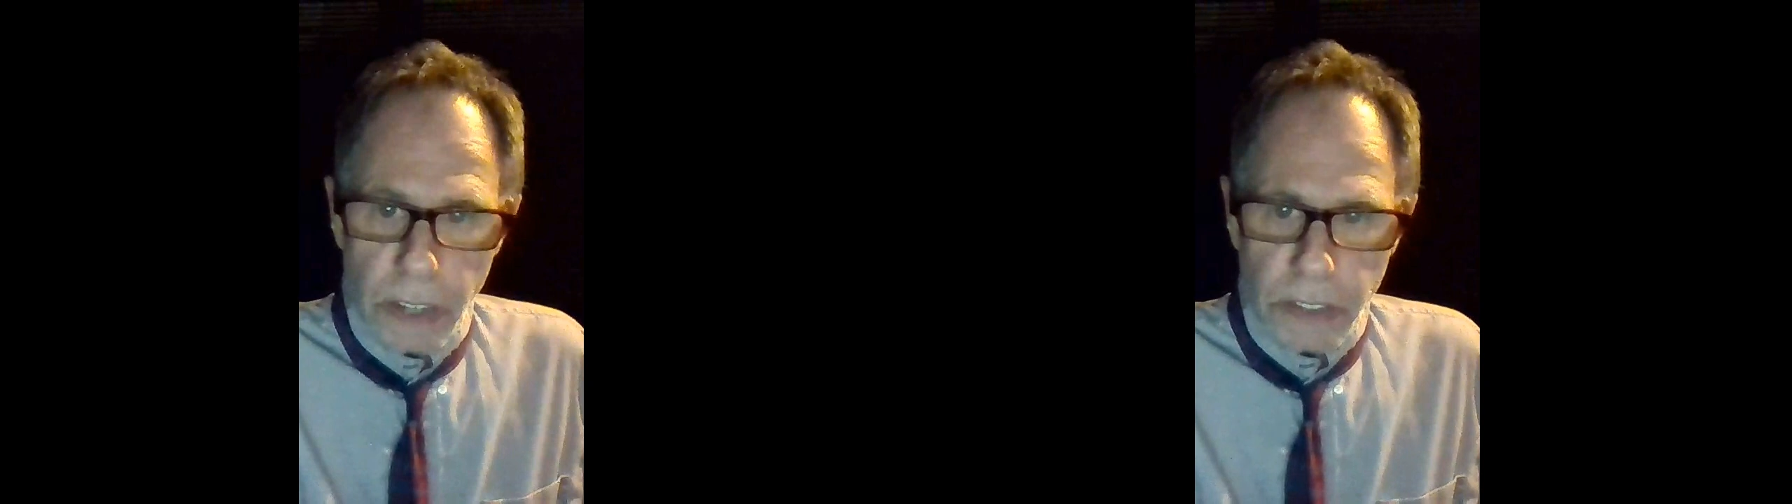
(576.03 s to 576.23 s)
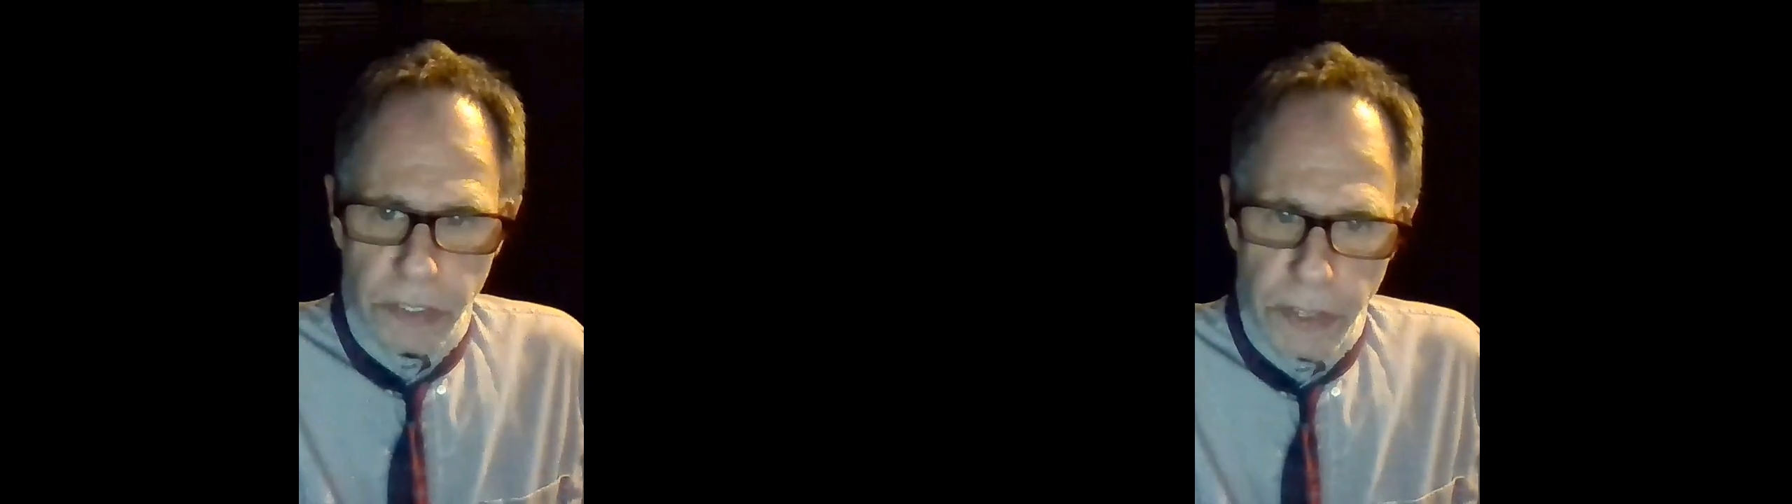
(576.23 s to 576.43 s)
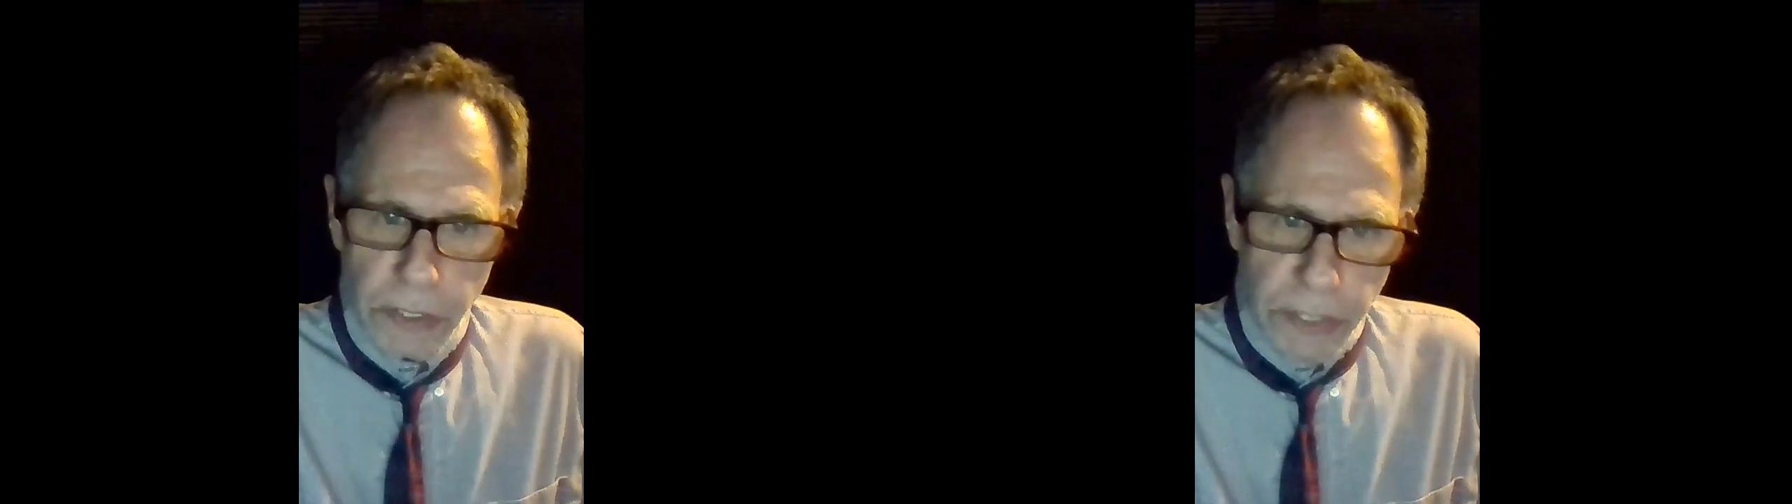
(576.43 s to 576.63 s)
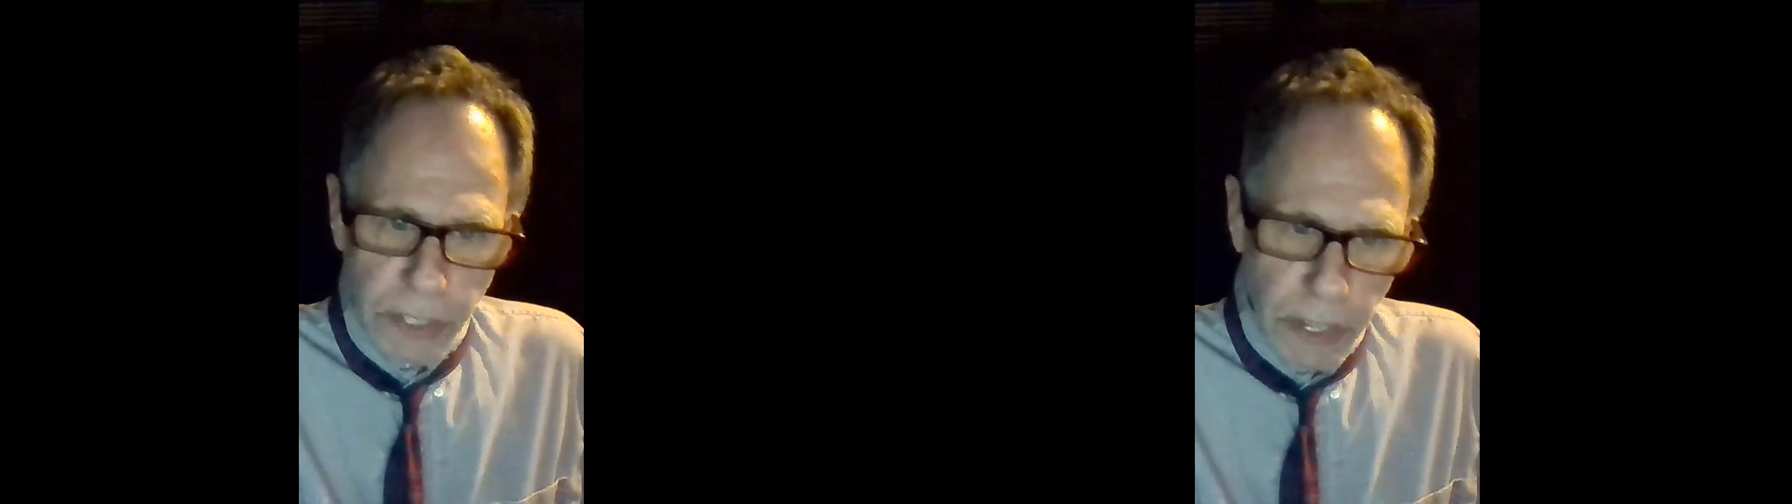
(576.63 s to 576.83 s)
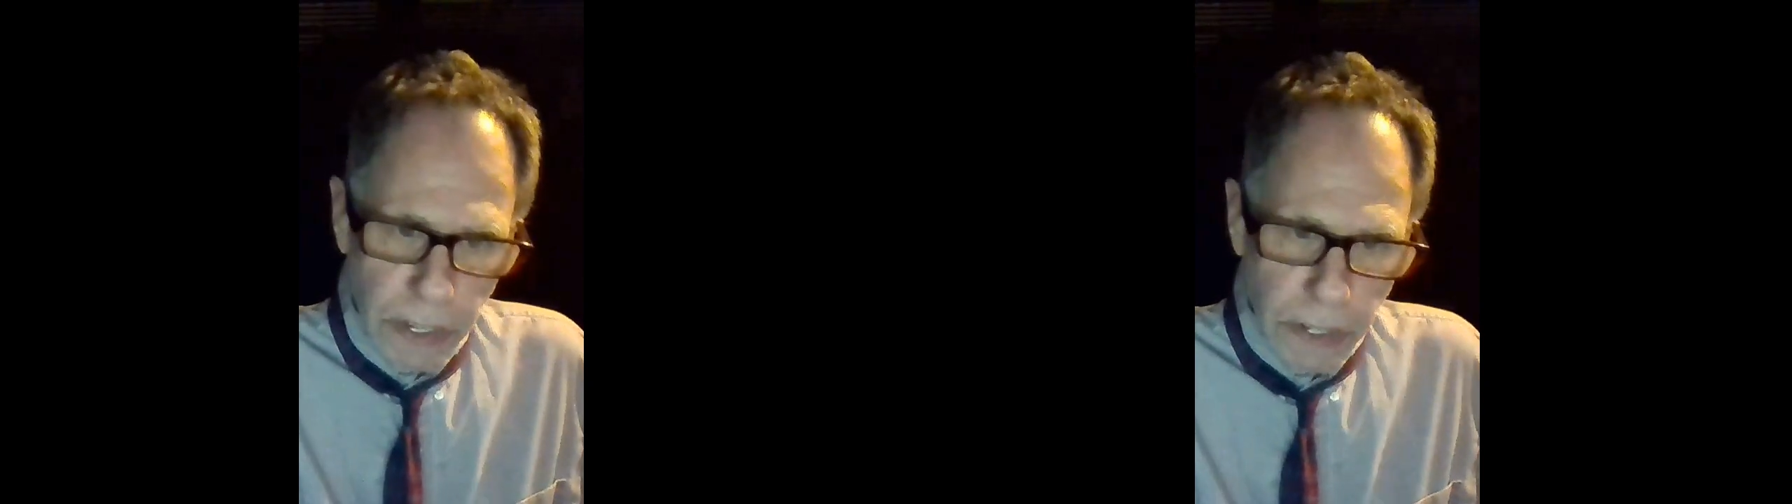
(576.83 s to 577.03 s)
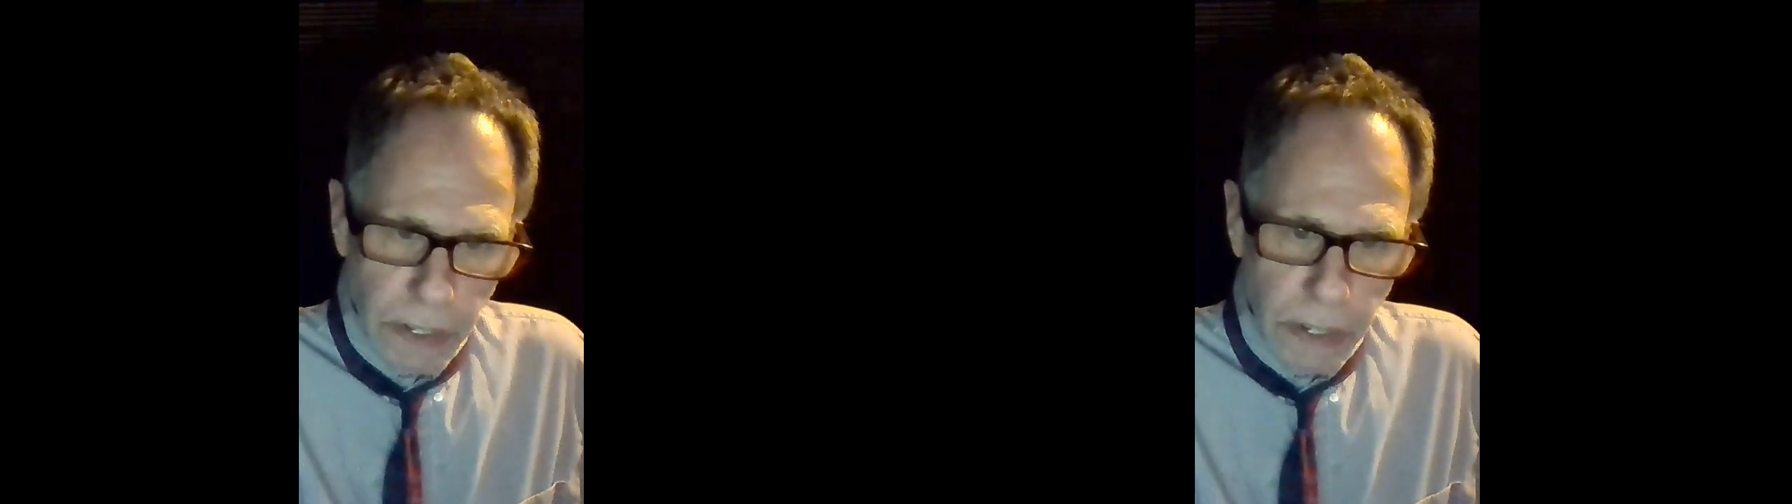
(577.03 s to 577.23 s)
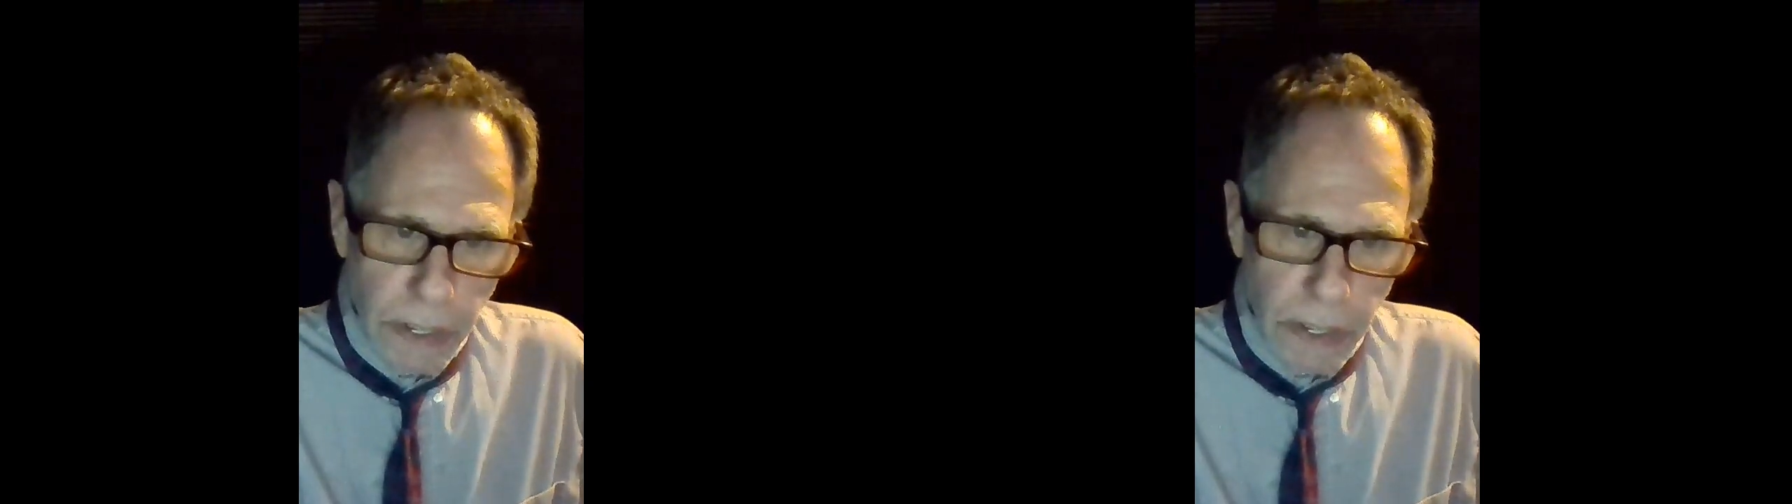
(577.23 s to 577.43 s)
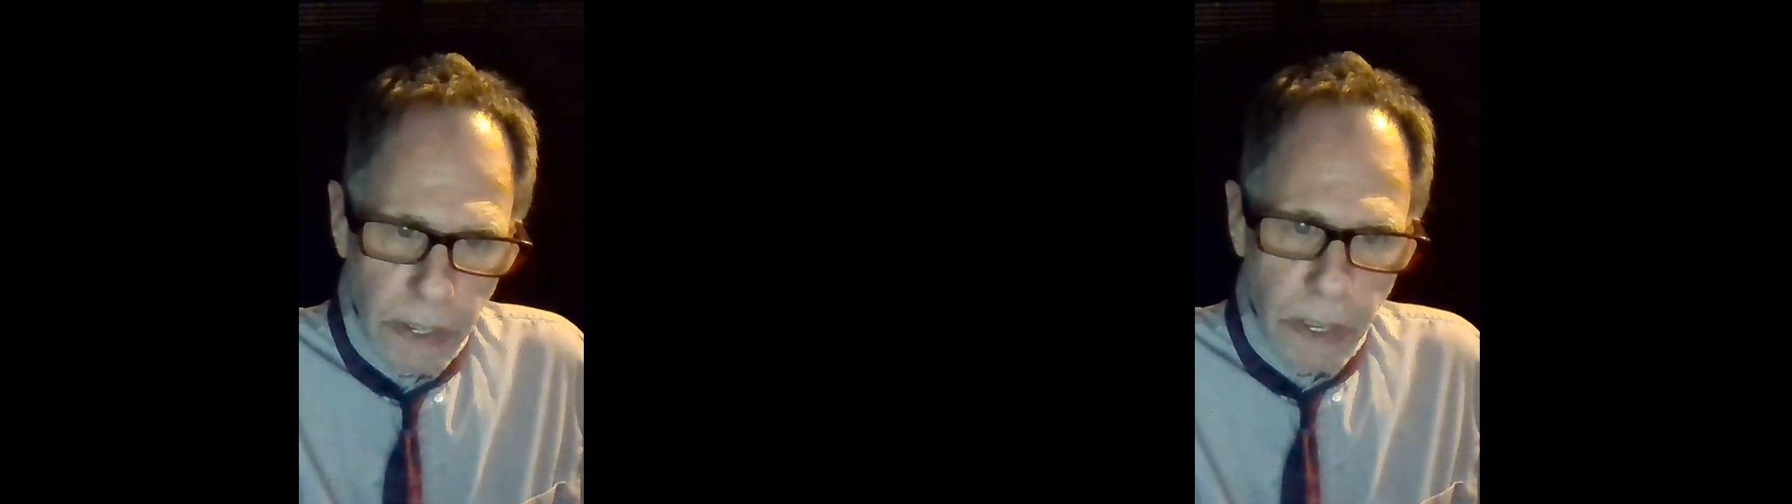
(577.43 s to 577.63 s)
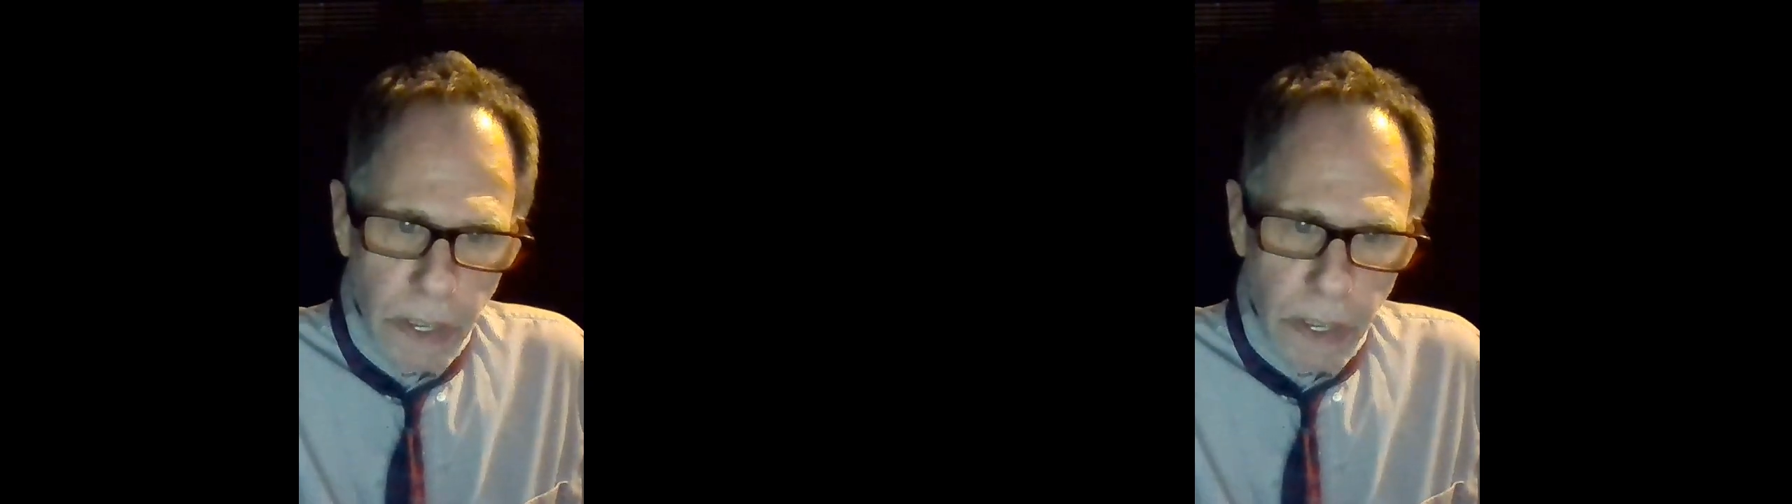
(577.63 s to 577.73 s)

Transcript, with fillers: and sophisticated.